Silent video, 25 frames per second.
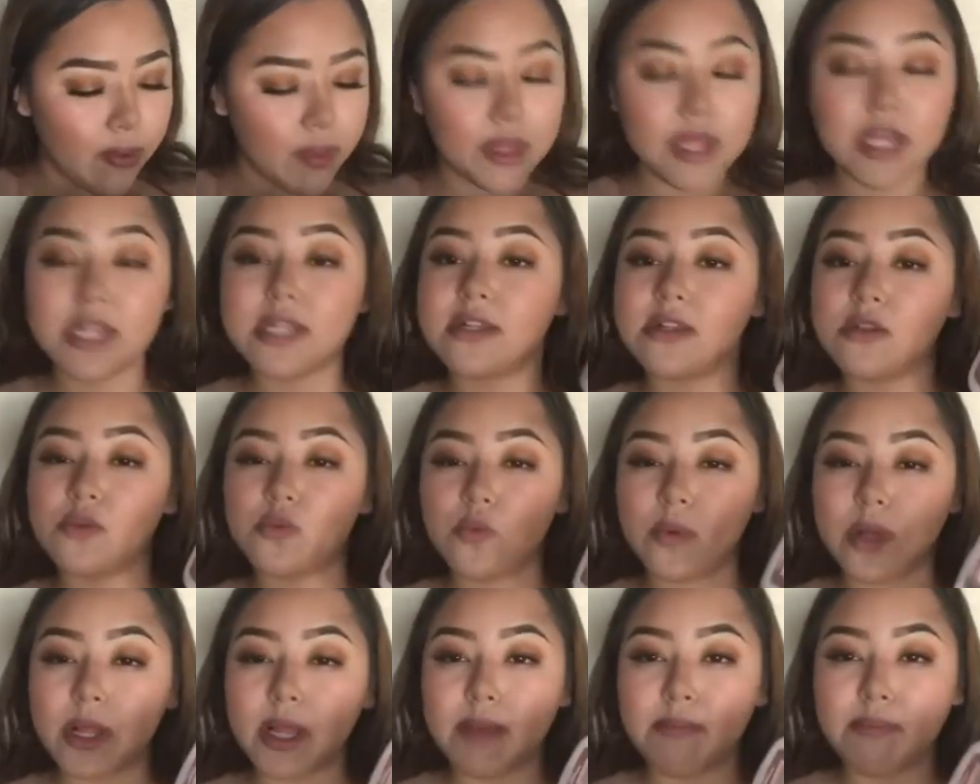This is
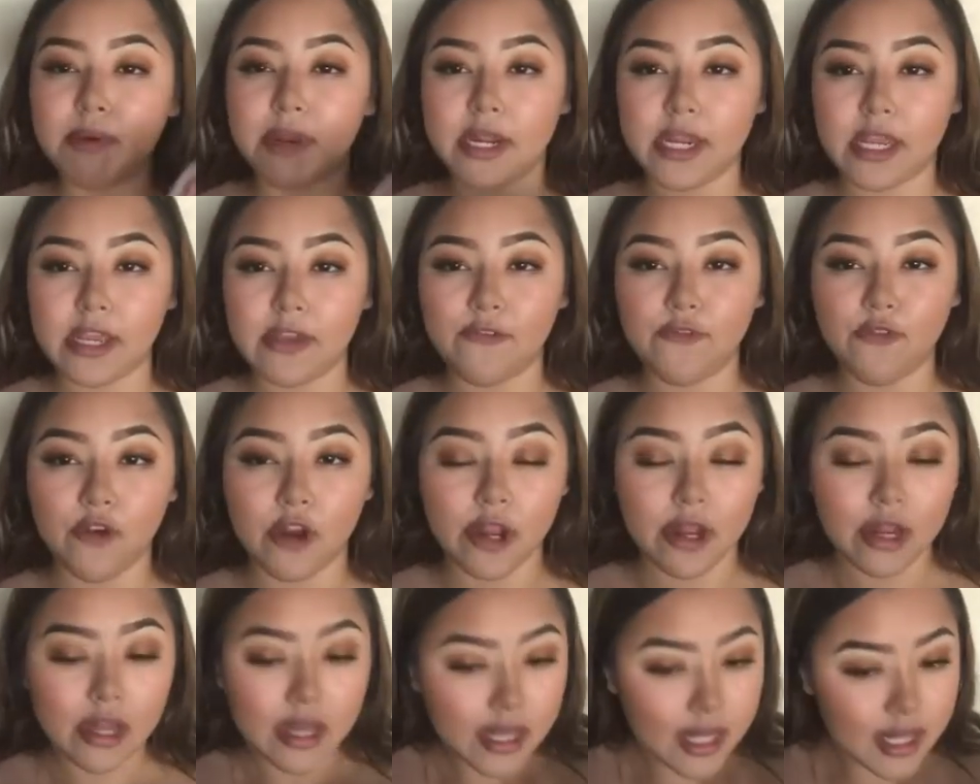really pretty
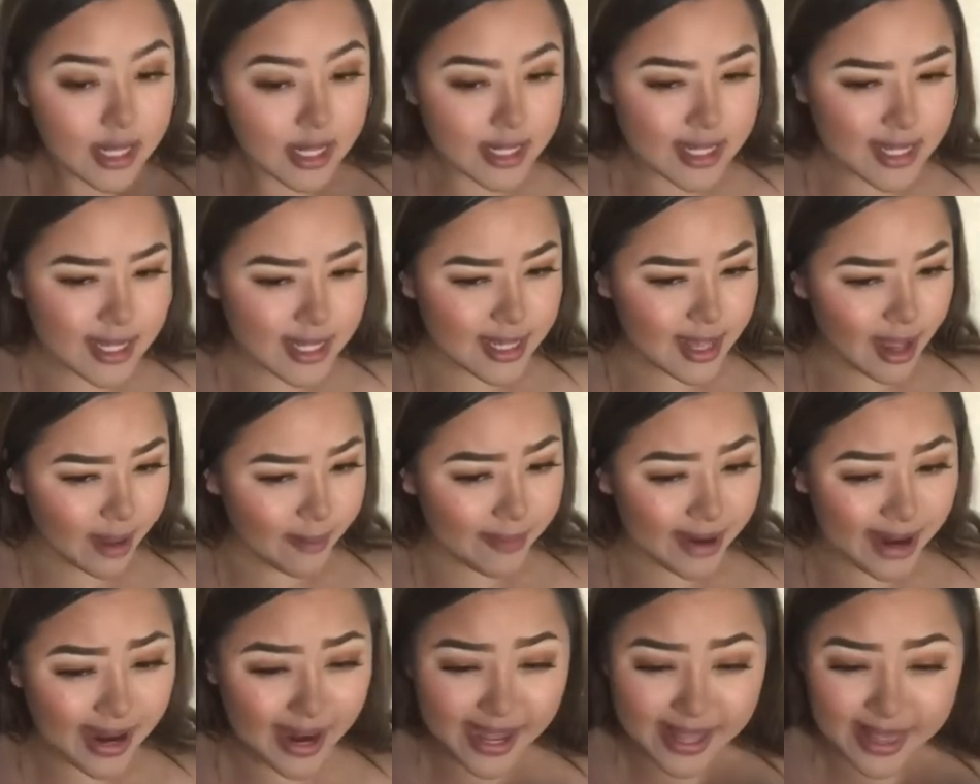for
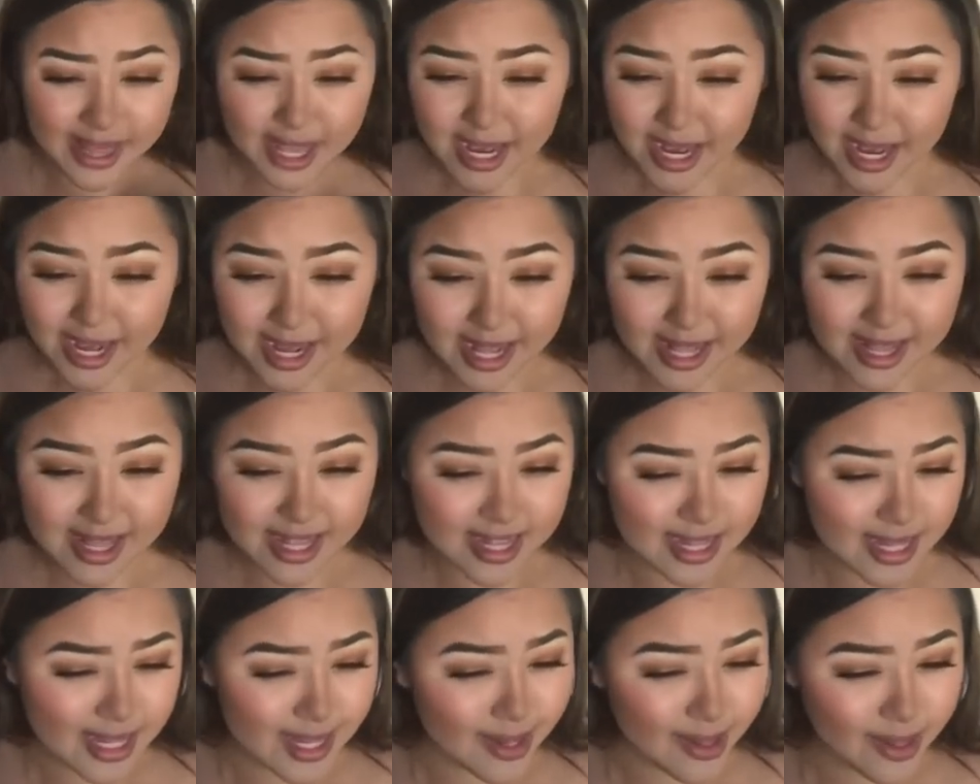summer. I think I got
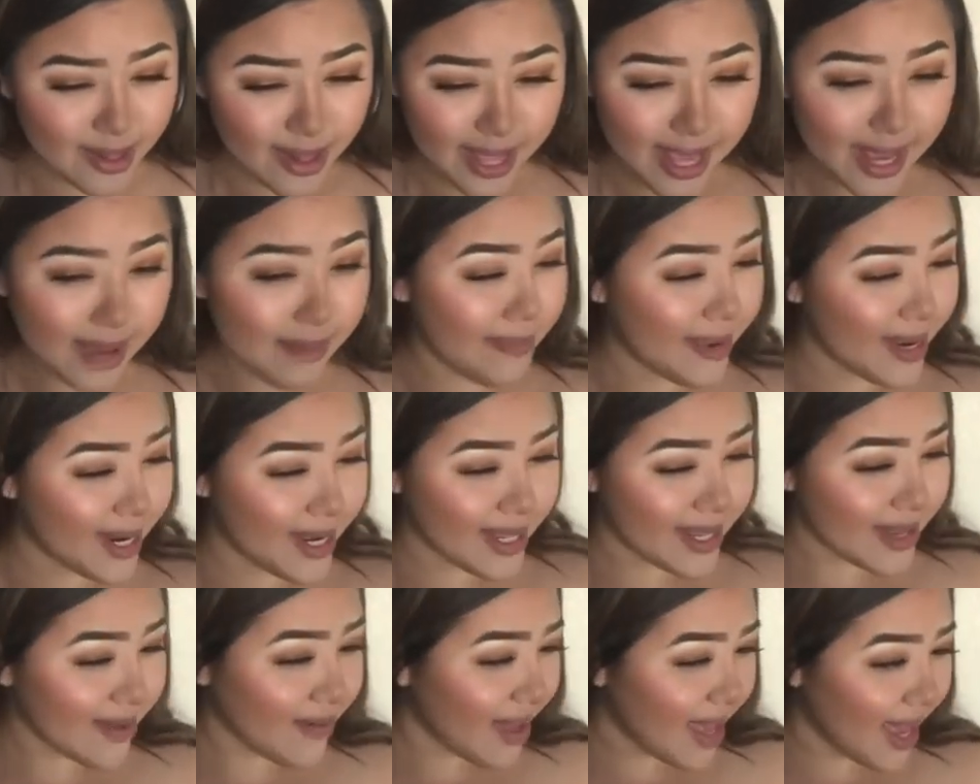this too late, but
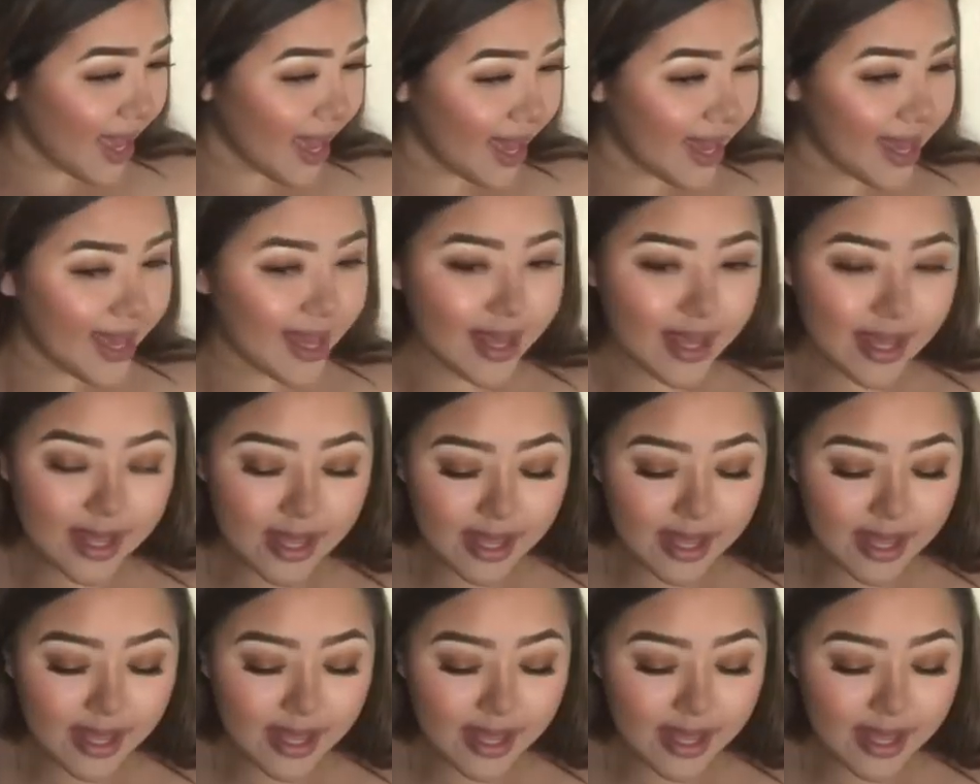it's okay.